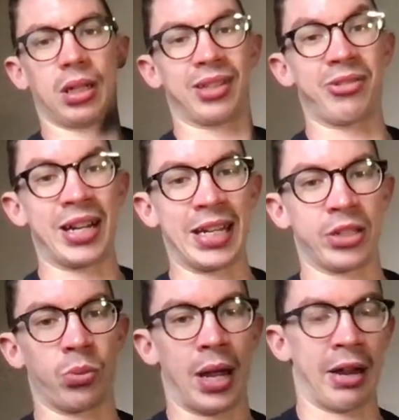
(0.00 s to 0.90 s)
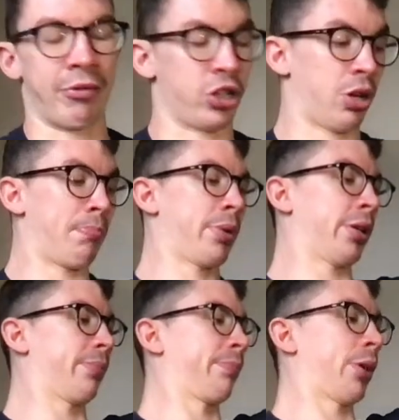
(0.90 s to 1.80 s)
need to wear a
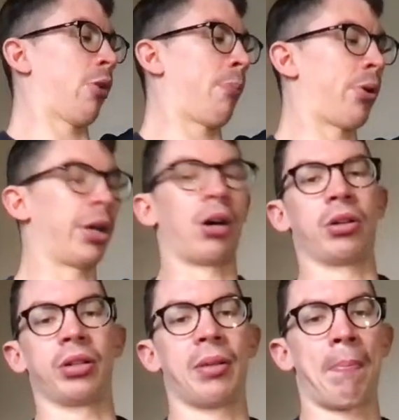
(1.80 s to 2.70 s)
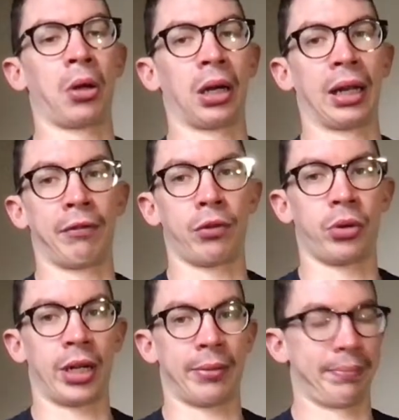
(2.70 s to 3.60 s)
jumper, but I'll put it on and model it
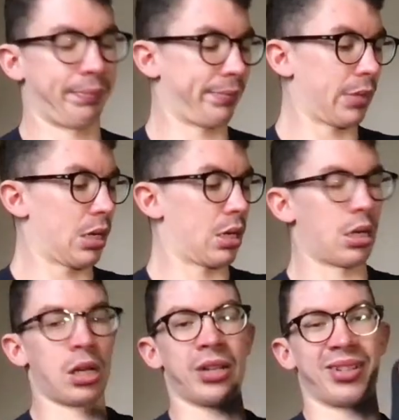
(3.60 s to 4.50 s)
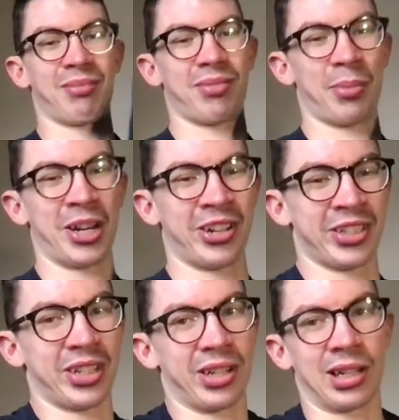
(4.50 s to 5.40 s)
for you because I'm a
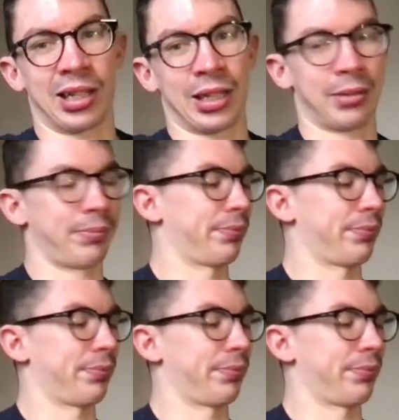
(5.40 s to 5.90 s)
nice guy like that.